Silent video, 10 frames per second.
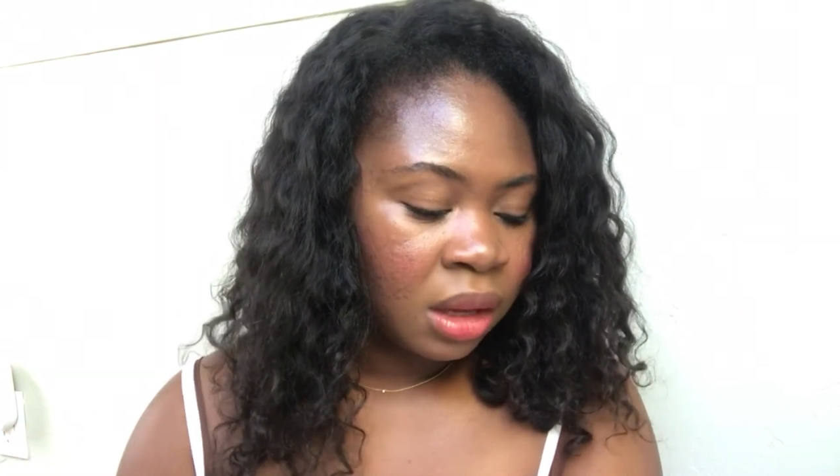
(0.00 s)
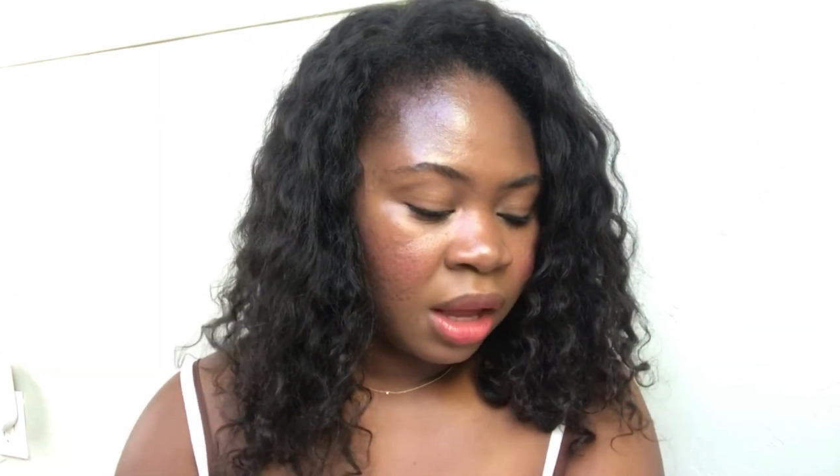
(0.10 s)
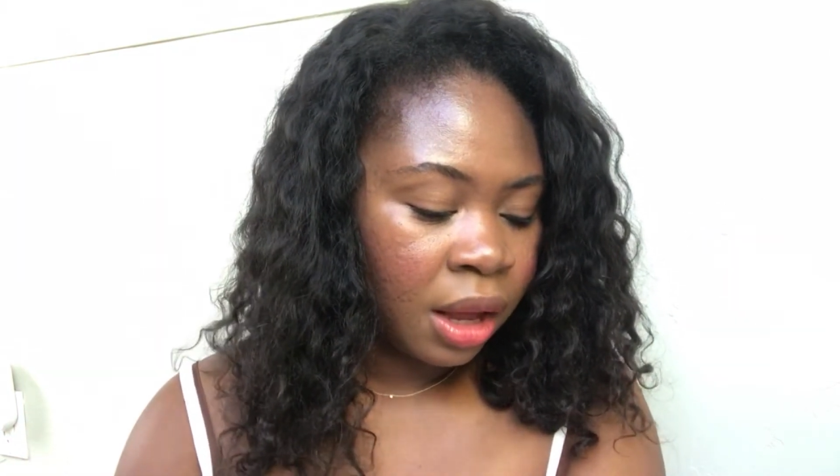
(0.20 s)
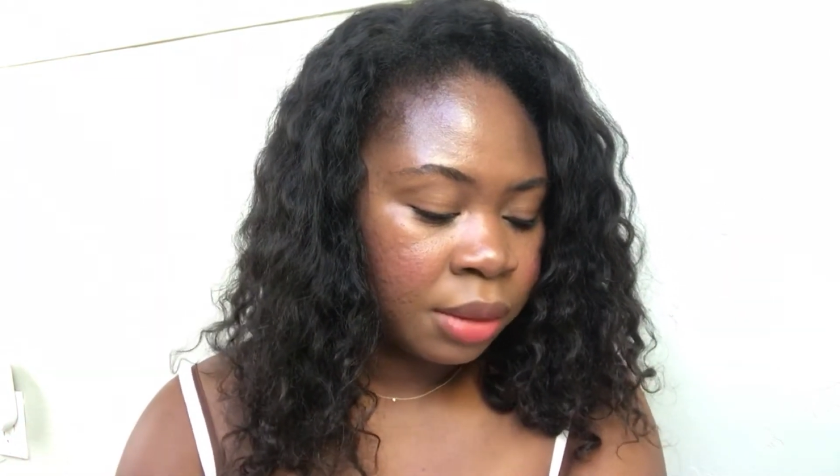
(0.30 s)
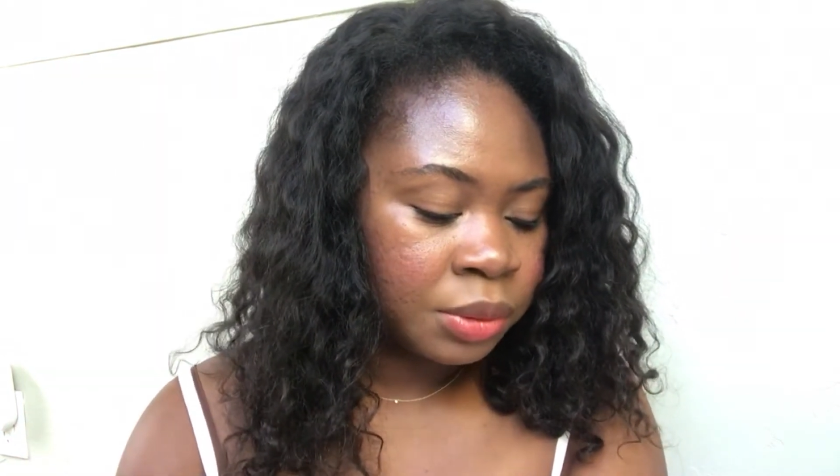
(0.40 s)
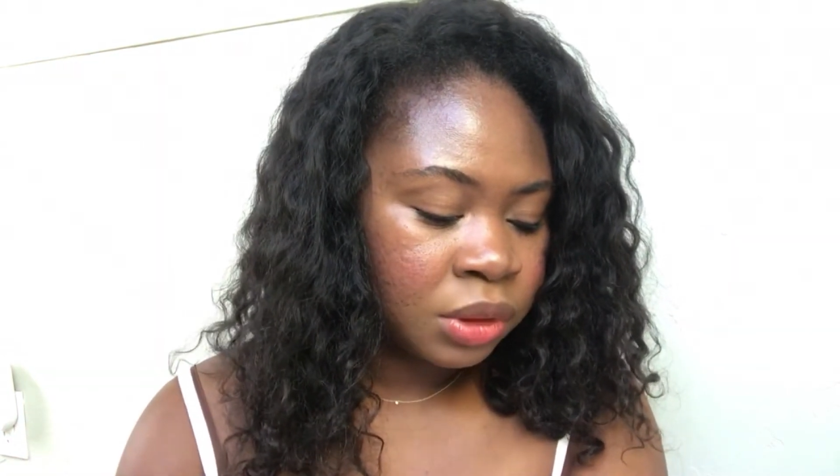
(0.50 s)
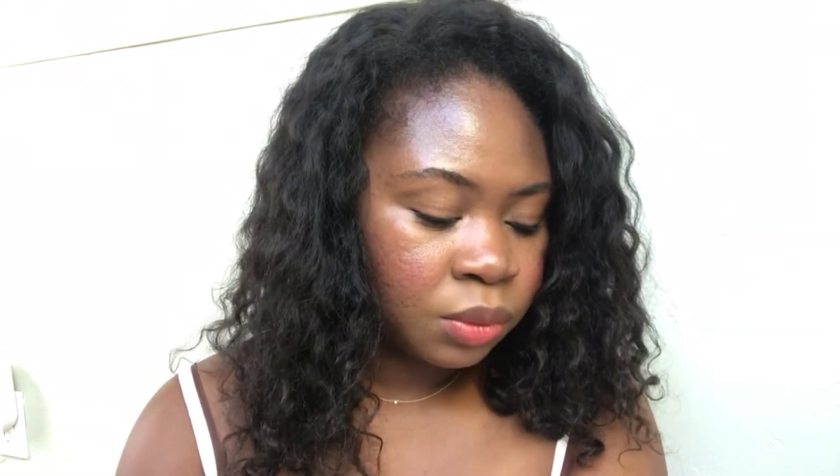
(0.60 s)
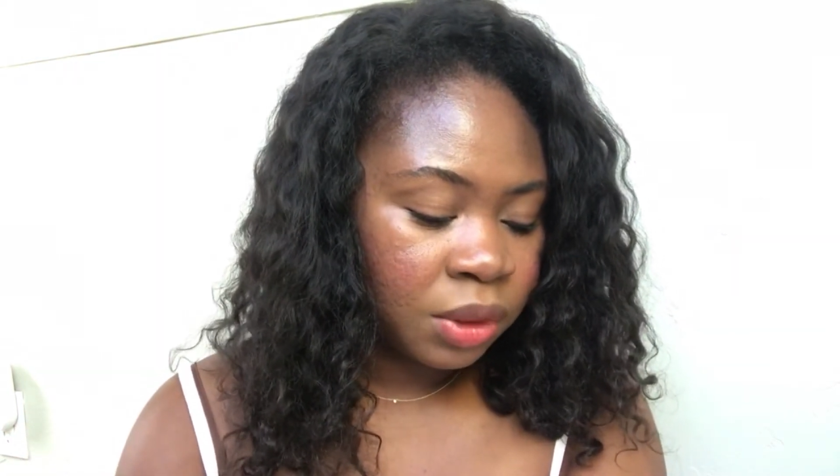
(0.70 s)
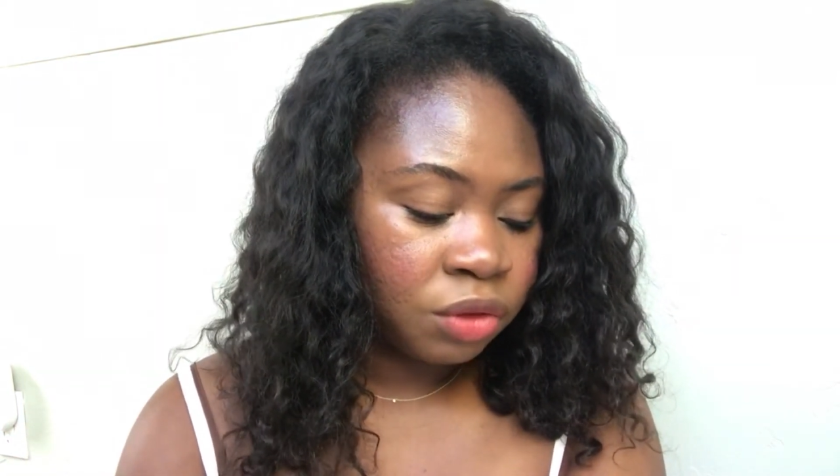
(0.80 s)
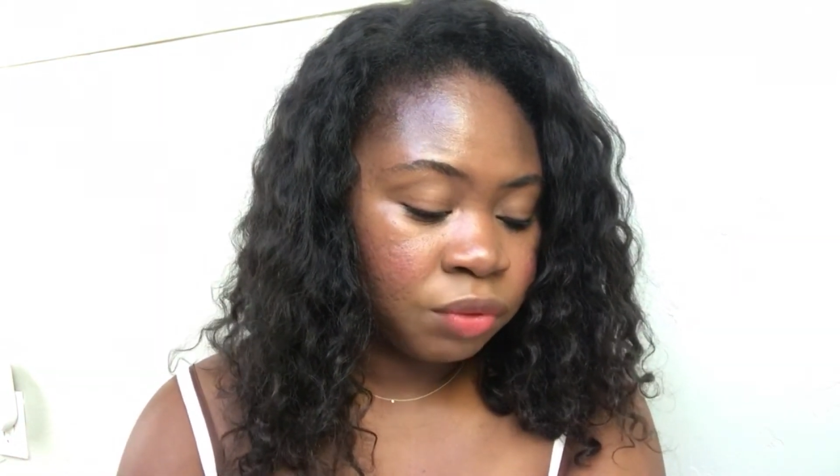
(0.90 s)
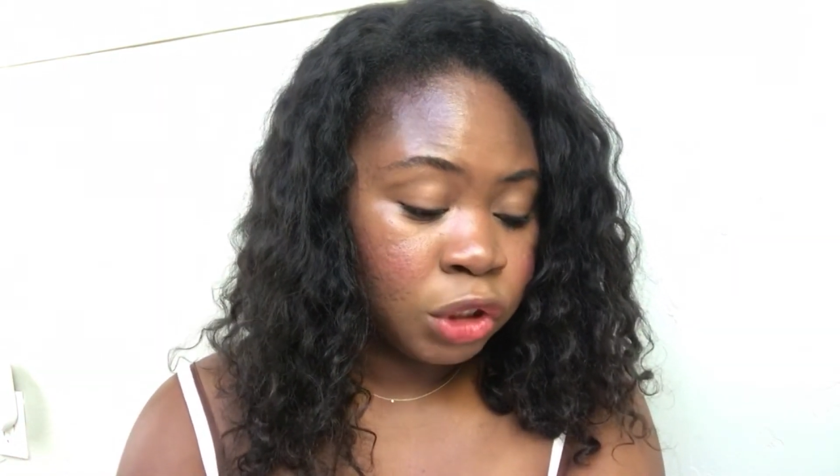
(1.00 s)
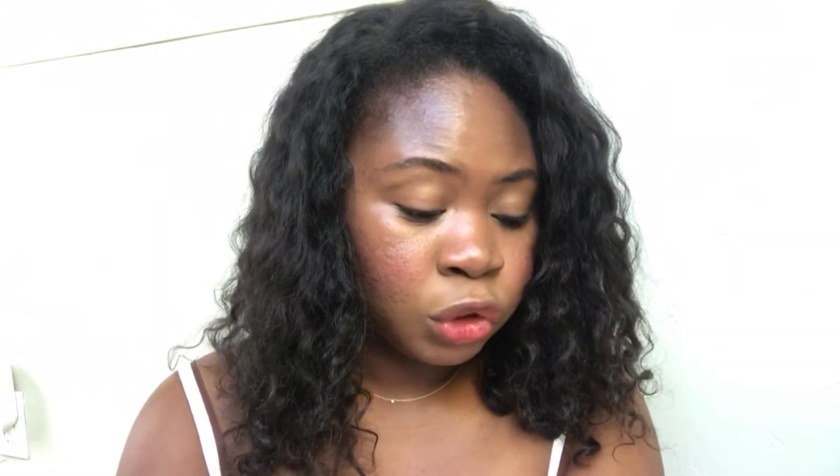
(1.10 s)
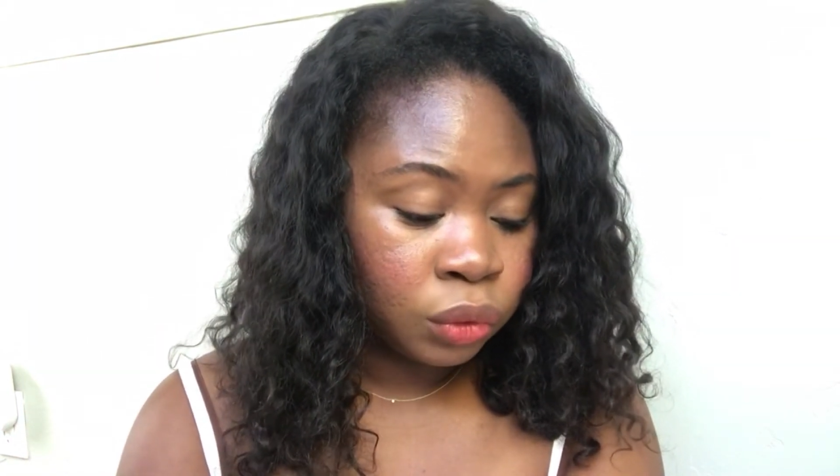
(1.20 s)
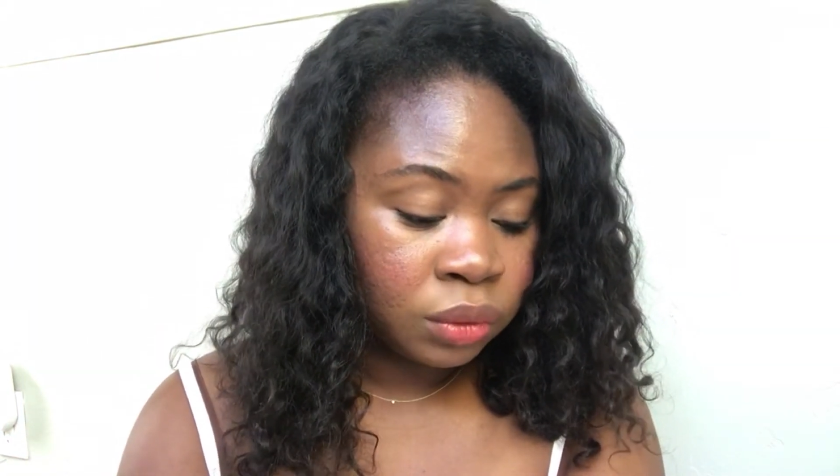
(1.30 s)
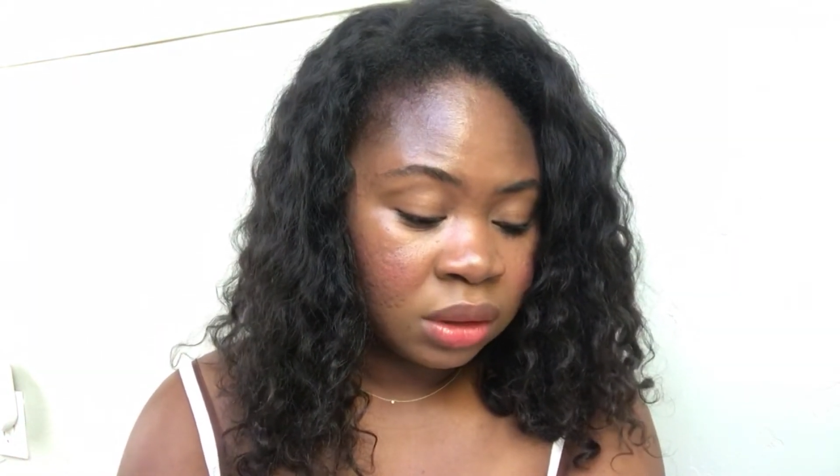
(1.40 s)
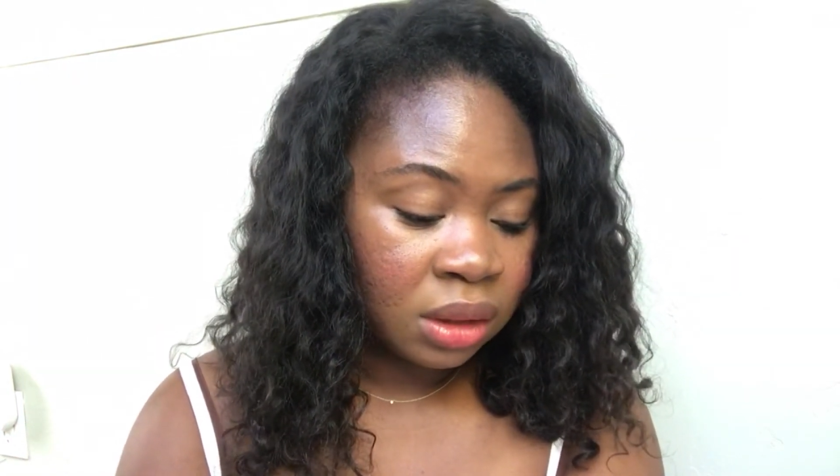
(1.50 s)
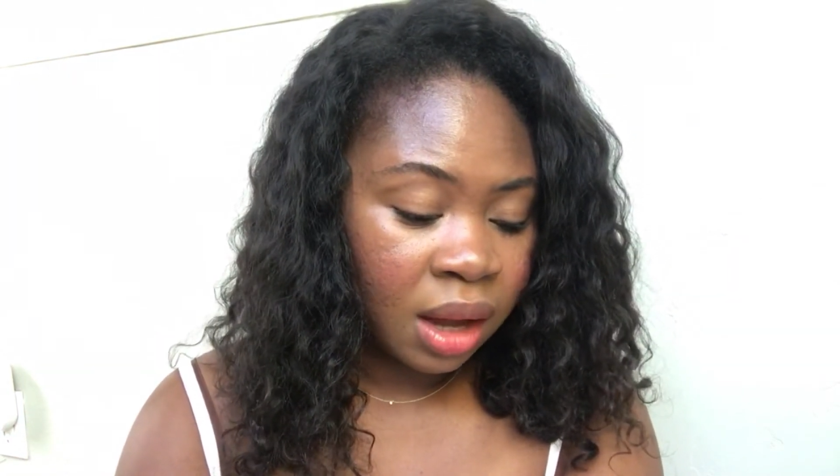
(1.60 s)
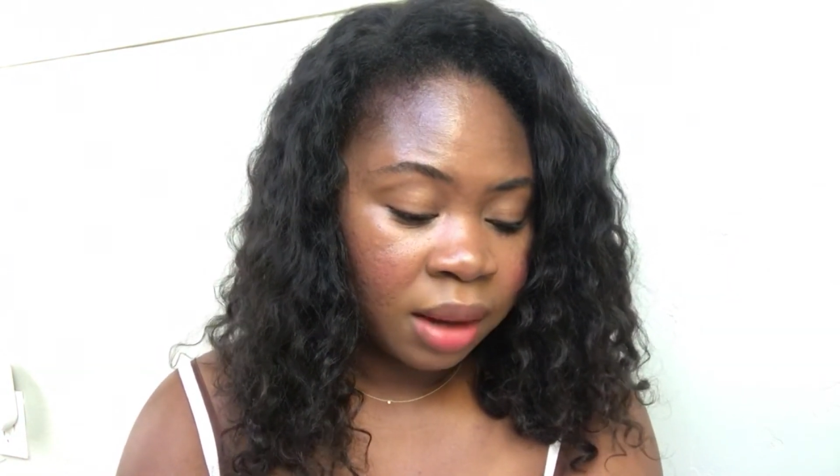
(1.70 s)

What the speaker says: helps with reducing